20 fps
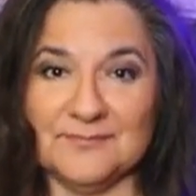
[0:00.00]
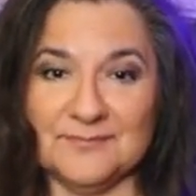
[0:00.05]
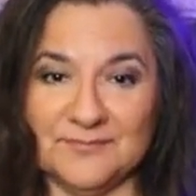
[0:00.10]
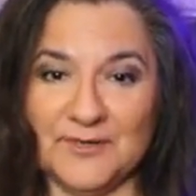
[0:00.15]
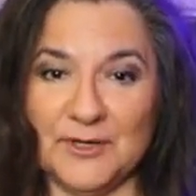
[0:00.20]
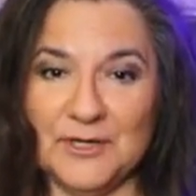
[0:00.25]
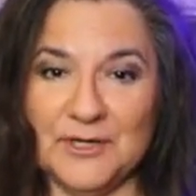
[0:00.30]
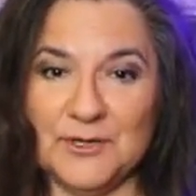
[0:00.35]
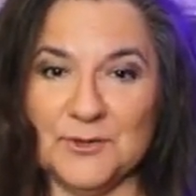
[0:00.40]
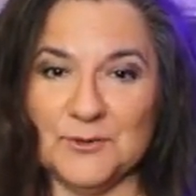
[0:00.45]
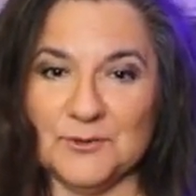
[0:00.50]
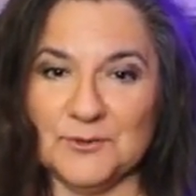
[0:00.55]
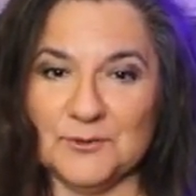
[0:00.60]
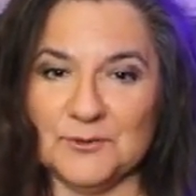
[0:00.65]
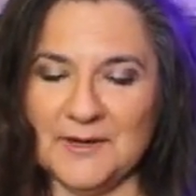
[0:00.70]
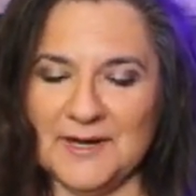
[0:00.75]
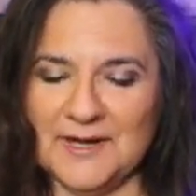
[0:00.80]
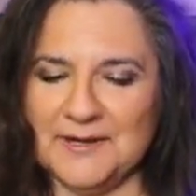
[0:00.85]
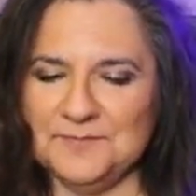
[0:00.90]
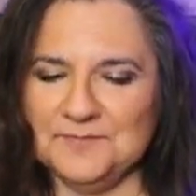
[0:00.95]
Very cool,
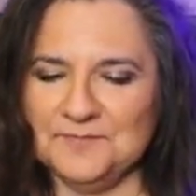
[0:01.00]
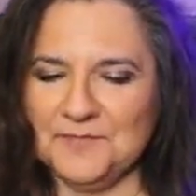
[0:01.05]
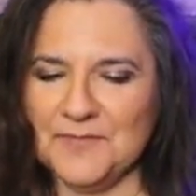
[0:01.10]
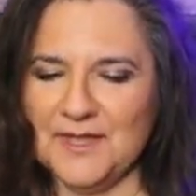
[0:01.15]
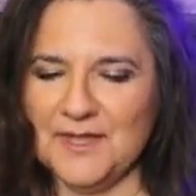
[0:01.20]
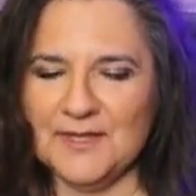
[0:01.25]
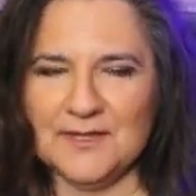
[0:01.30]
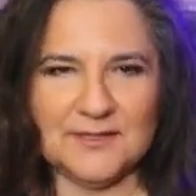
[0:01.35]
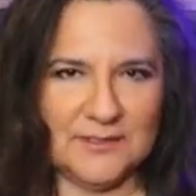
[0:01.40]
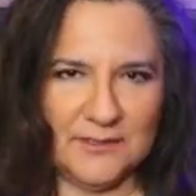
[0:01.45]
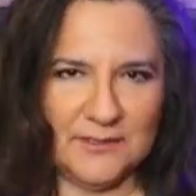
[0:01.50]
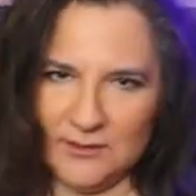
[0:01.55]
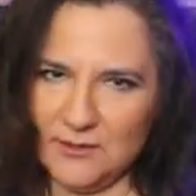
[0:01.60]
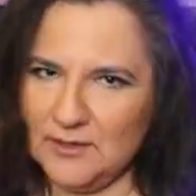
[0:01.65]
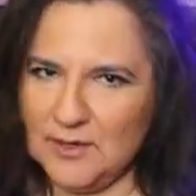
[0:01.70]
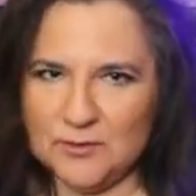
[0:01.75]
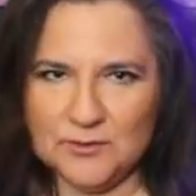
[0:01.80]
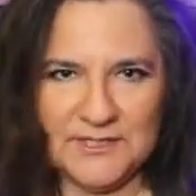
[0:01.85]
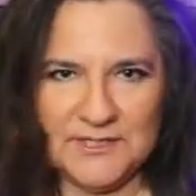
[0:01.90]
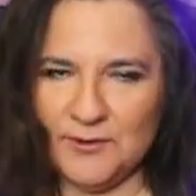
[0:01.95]
right?
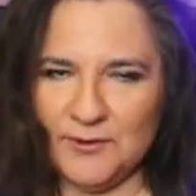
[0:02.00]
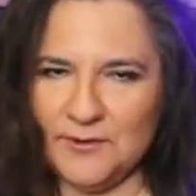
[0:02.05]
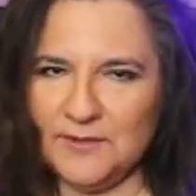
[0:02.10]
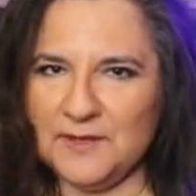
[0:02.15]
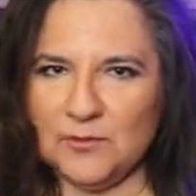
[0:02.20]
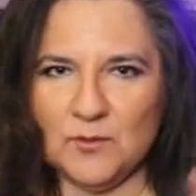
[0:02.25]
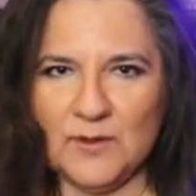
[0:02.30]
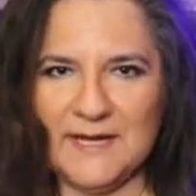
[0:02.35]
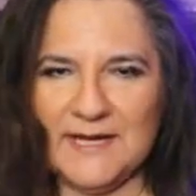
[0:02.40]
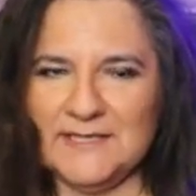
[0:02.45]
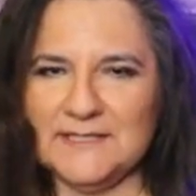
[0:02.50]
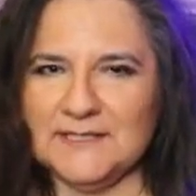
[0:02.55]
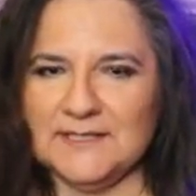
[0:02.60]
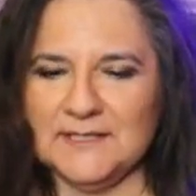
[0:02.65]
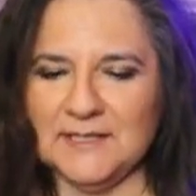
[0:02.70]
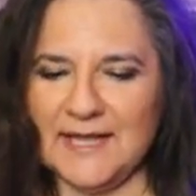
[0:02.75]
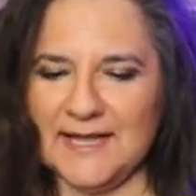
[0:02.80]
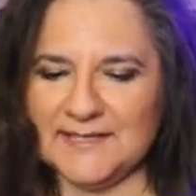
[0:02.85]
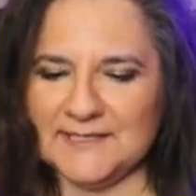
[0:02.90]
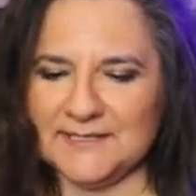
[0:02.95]
No different than what I
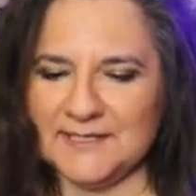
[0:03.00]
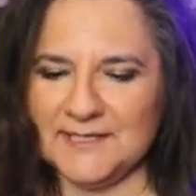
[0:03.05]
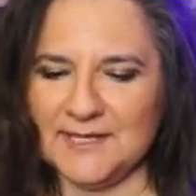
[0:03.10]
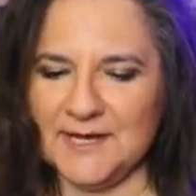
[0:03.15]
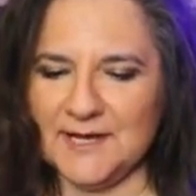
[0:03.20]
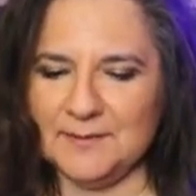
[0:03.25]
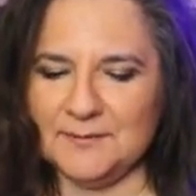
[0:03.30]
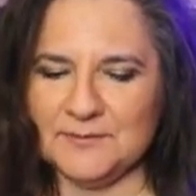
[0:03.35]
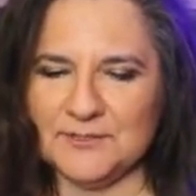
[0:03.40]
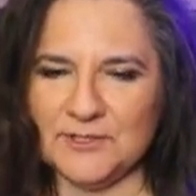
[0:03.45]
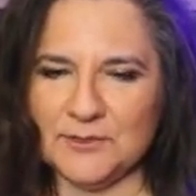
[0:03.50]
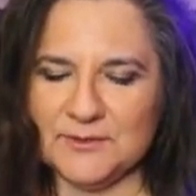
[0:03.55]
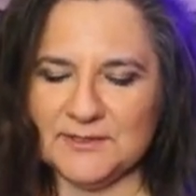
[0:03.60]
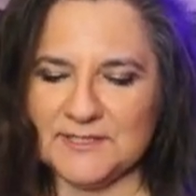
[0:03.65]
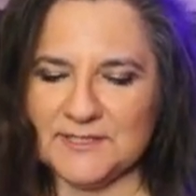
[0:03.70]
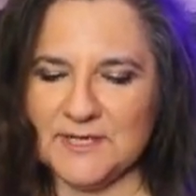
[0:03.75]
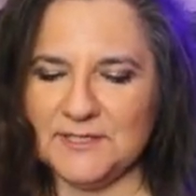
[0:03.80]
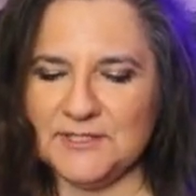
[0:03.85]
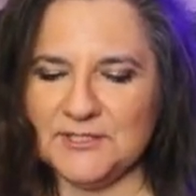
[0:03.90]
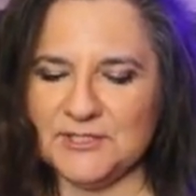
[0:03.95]
did last time. So
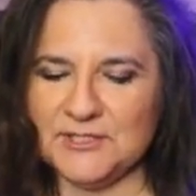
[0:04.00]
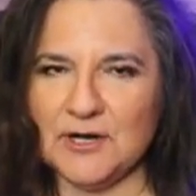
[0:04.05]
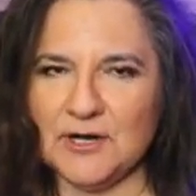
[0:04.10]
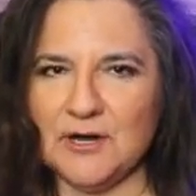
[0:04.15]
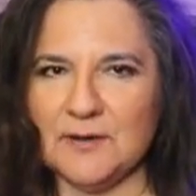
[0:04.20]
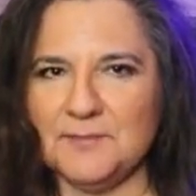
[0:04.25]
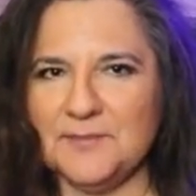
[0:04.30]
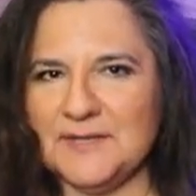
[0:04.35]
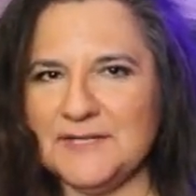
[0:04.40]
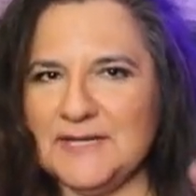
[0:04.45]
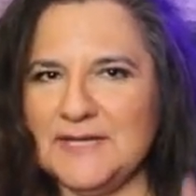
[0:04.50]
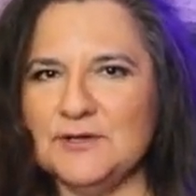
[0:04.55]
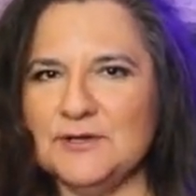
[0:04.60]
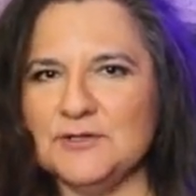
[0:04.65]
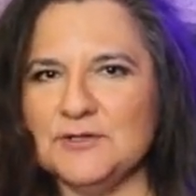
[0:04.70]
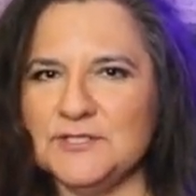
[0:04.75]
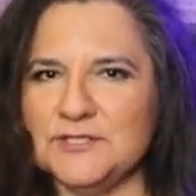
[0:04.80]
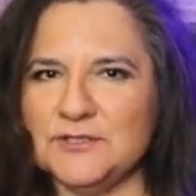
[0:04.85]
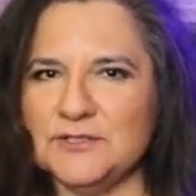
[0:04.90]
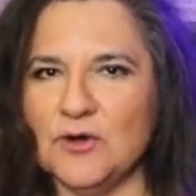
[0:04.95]
it's going to start. But
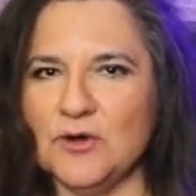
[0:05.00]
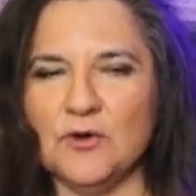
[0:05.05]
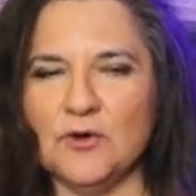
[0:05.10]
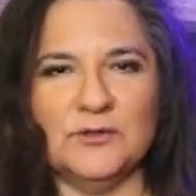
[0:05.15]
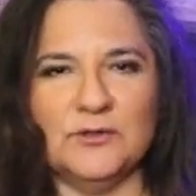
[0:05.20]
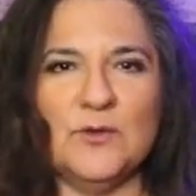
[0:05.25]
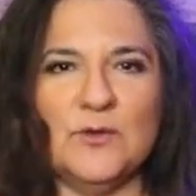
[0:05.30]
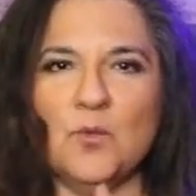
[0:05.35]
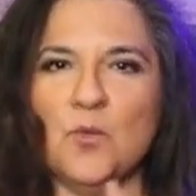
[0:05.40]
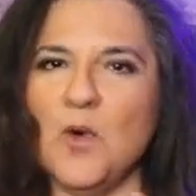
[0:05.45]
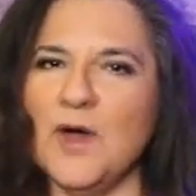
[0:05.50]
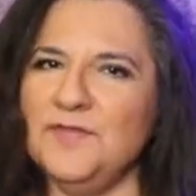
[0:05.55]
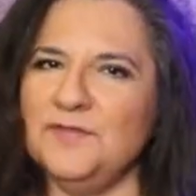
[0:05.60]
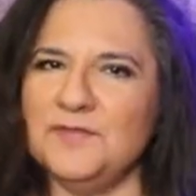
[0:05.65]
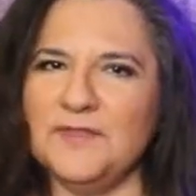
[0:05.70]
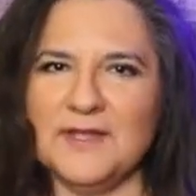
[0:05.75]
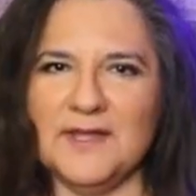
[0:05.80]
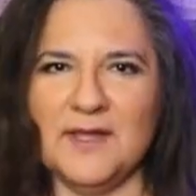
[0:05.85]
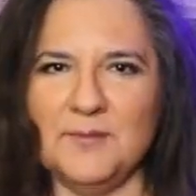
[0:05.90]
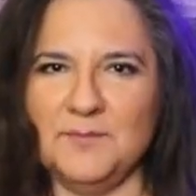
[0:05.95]
here's the only one
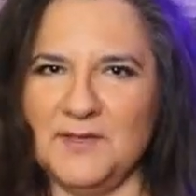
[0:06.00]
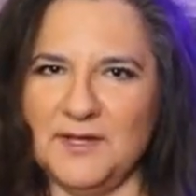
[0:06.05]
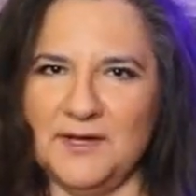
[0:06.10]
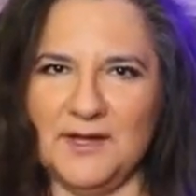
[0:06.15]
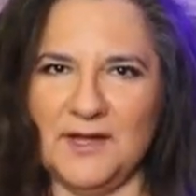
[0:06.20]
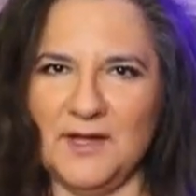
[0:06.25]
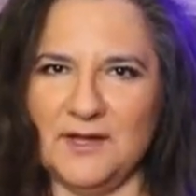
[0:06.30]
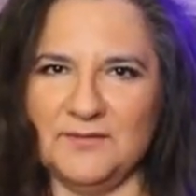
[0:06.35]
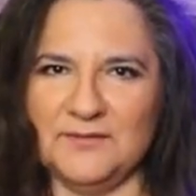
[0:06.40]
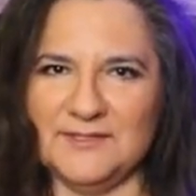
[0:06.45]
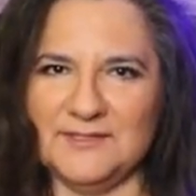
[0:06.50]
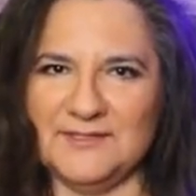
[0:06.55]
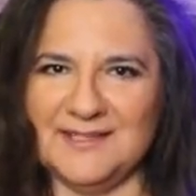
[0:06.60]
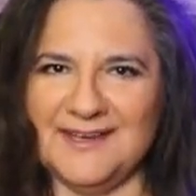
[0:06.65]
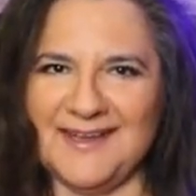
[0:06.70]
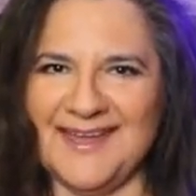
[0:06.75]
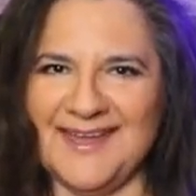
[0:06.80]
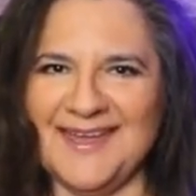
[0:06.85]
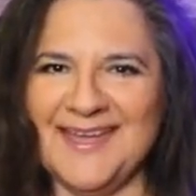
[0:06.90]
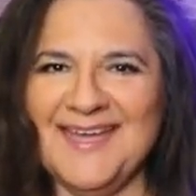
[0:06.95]
thing I'm going to cover
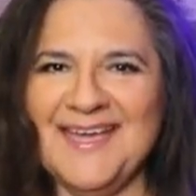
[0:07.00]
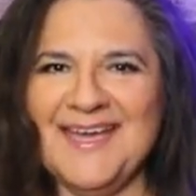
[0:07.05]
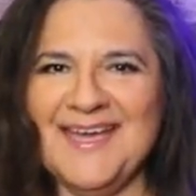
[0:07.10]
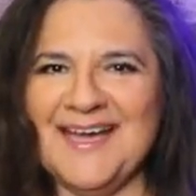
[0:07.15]
today.